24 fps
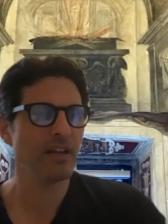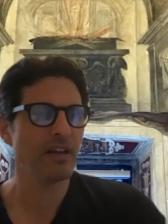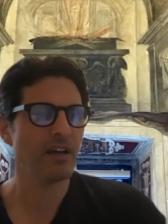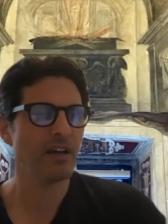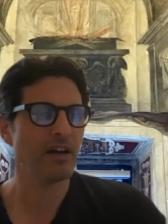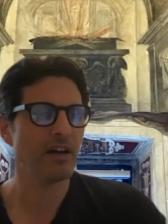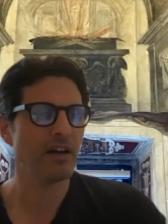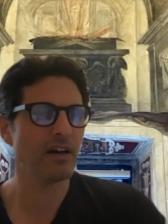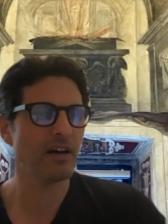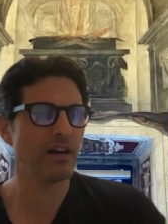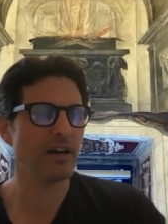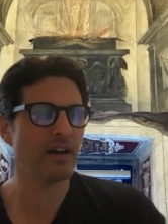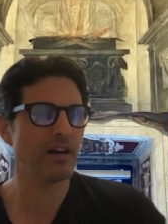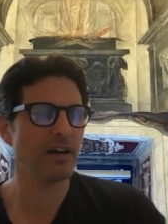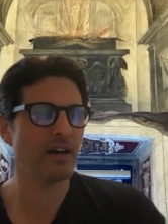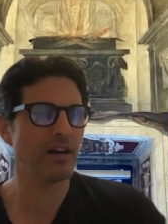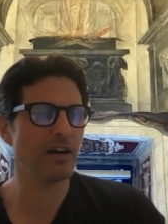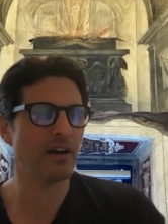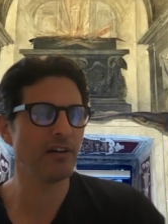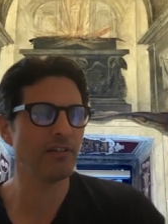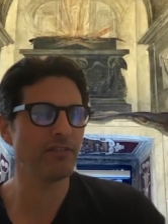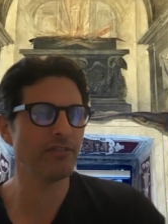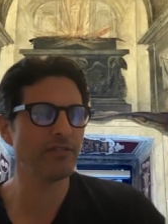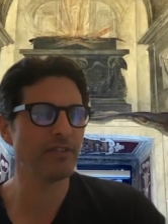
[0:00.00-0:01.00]

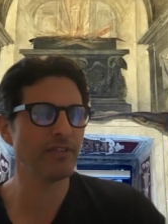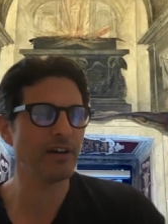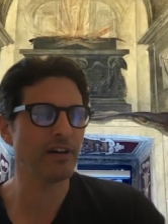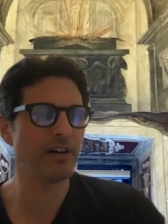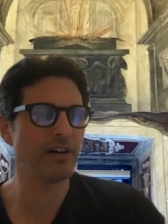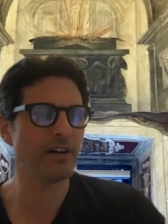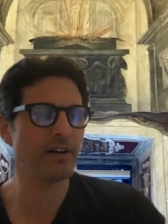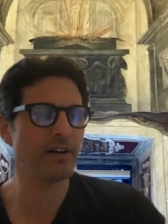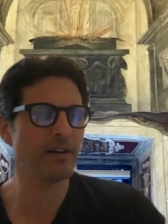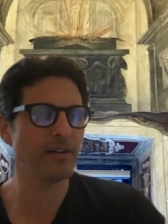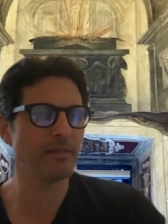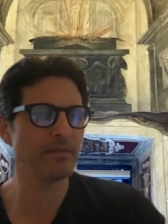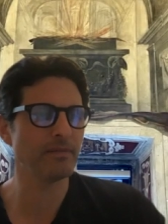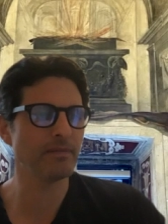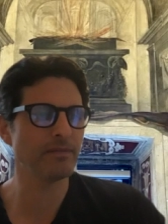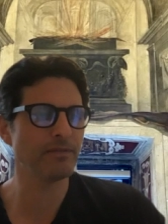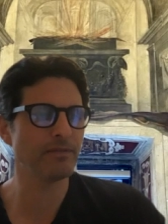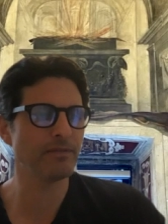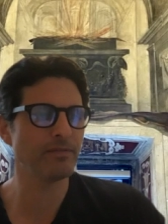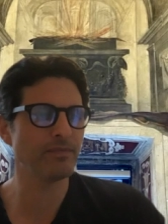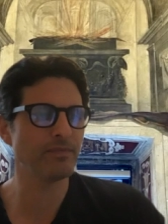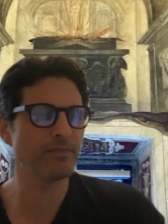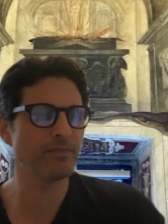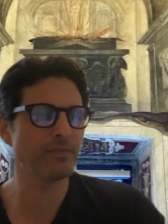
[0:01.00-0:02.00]

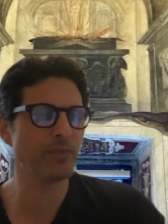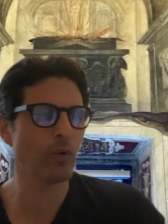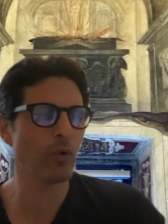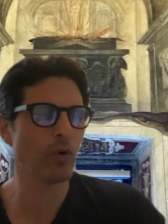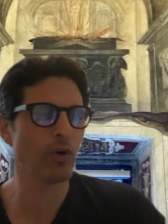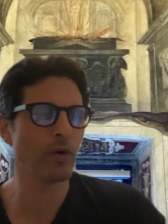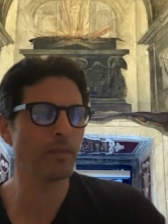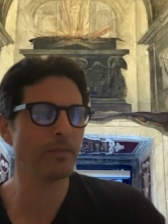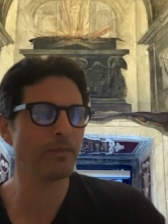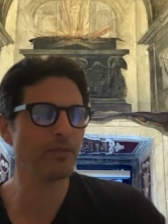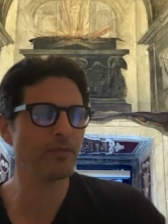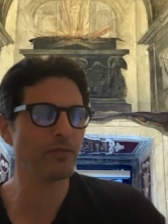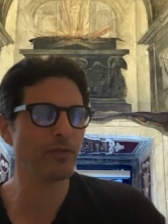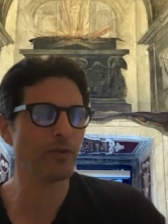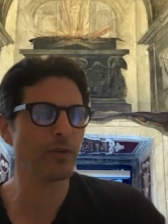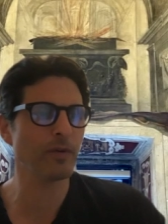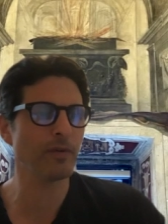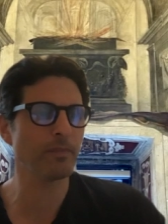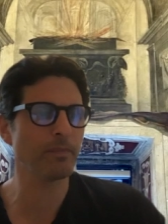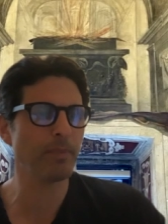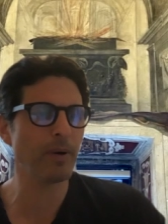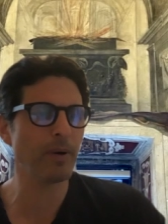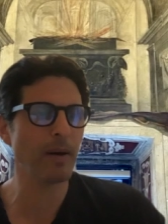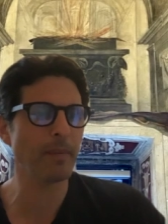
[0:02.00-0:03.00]
forms
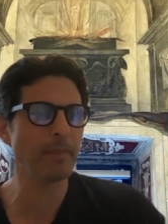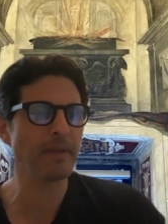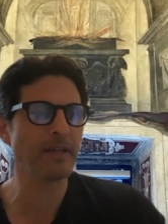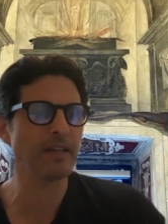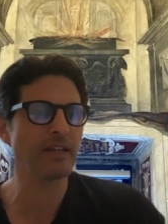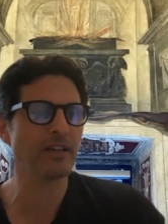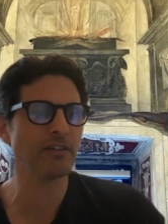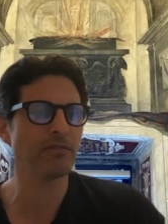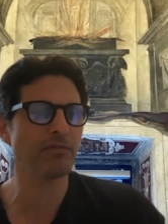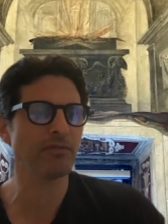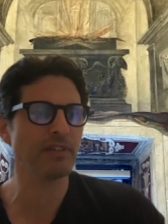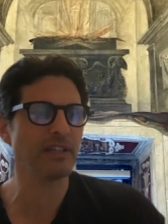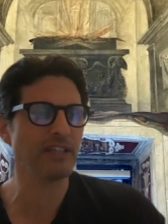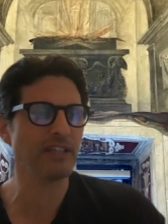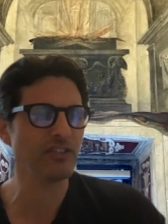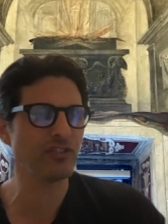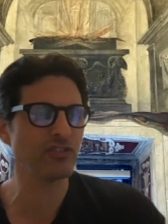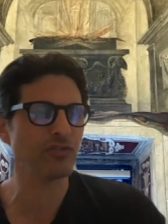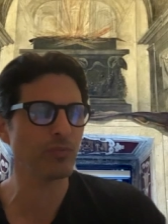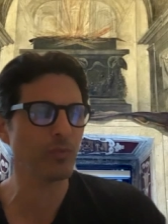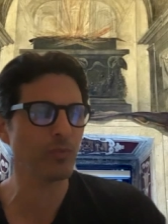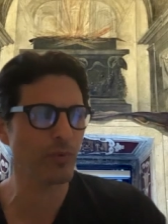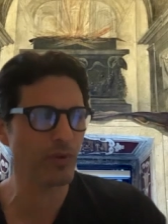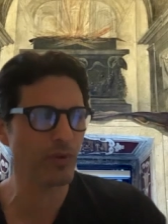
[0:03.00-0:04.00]
for public
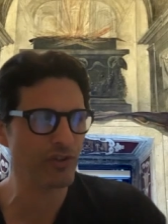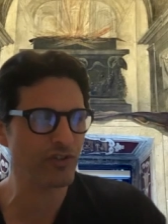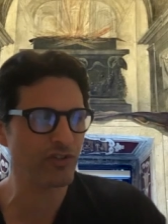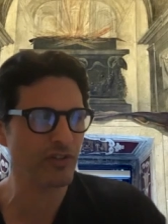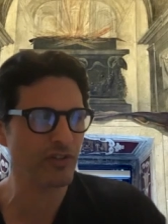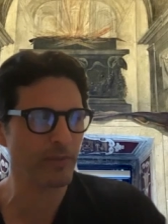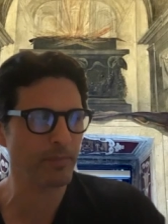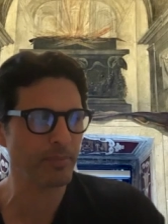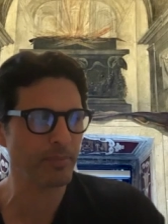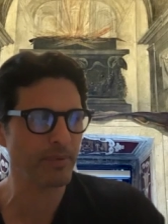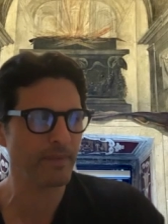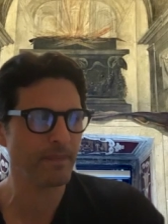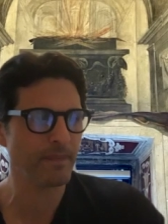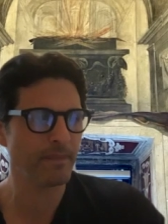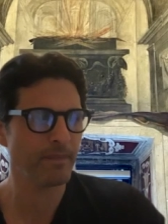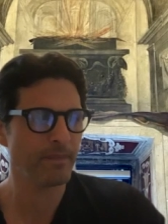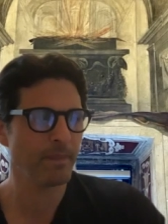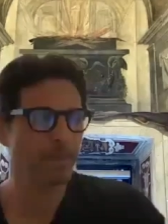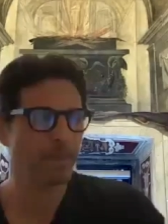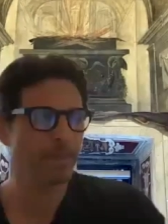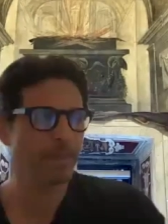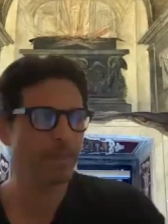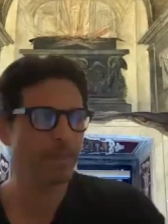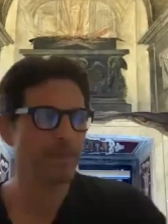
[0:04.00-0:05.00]
religious worship.
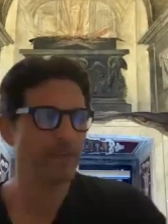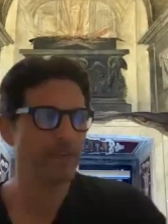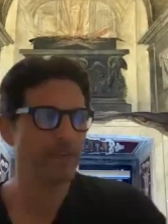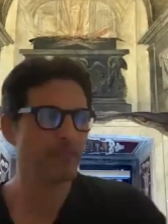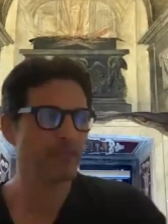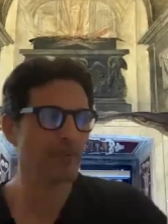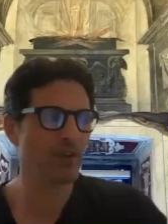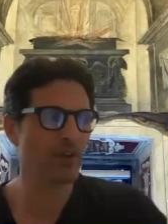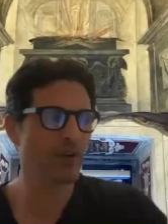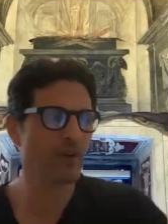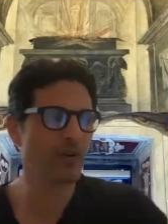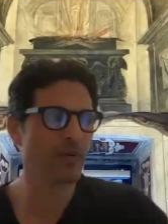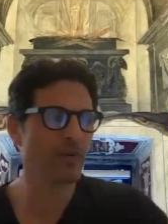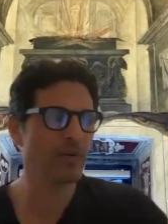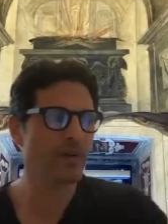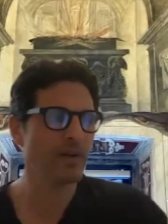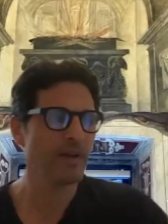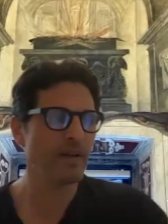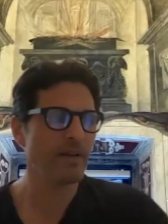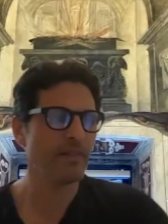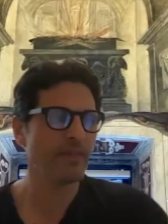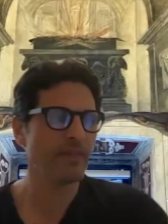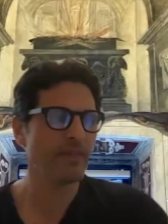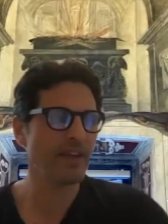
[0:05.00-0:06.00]
So
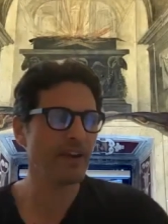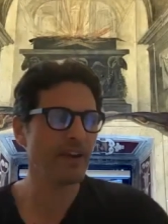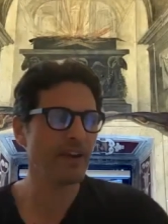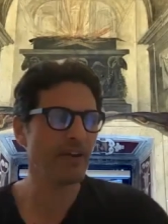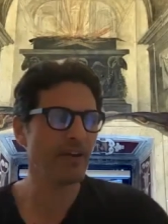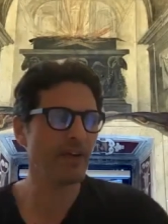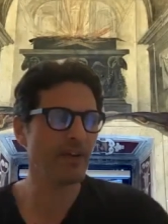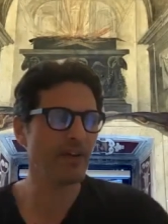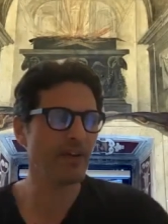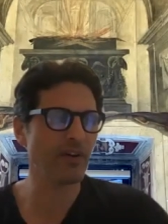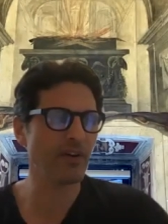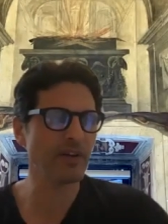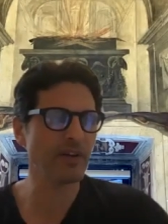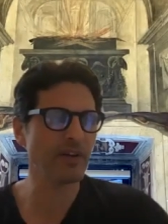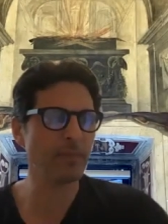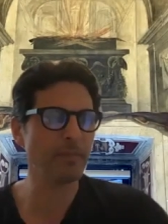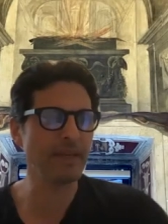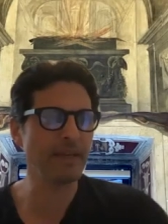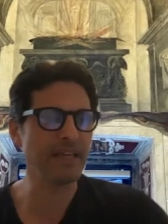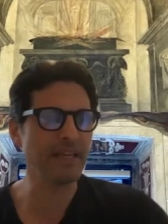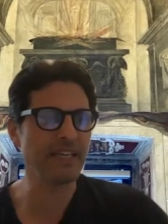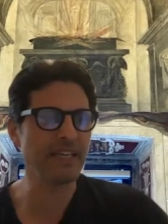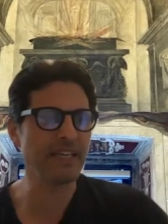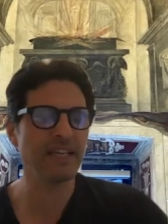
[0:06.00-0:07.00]
there are going to
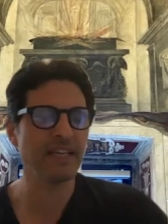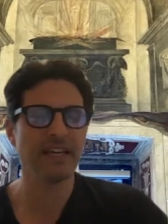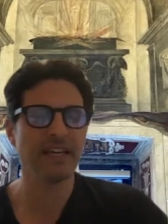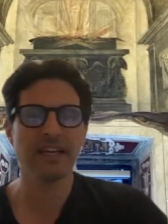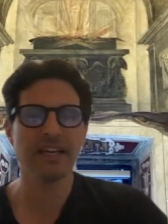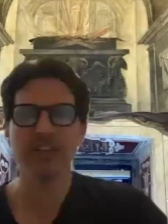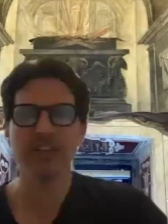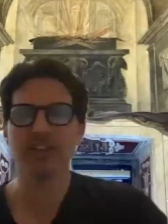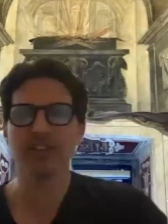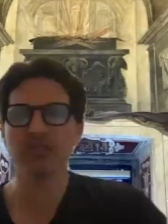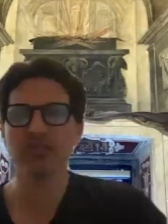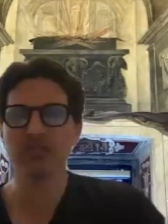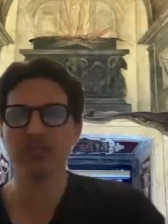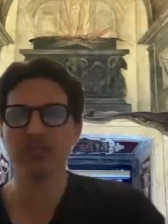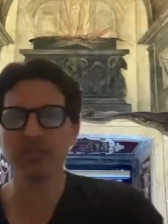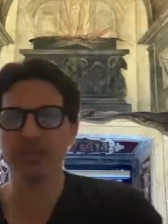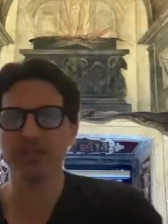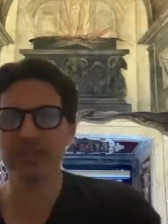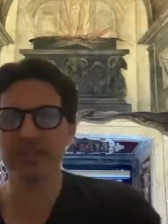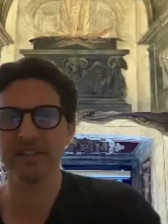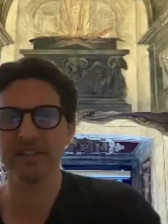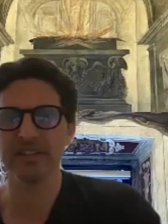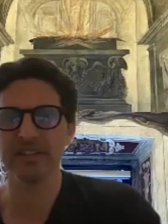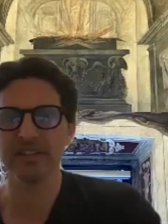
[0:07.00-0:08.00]
be
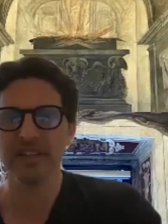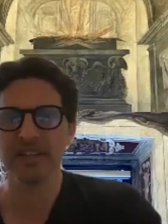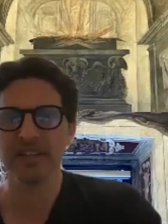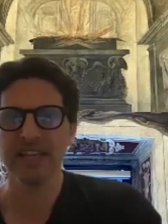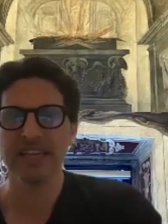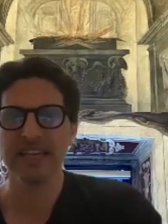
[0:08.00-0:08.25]
certain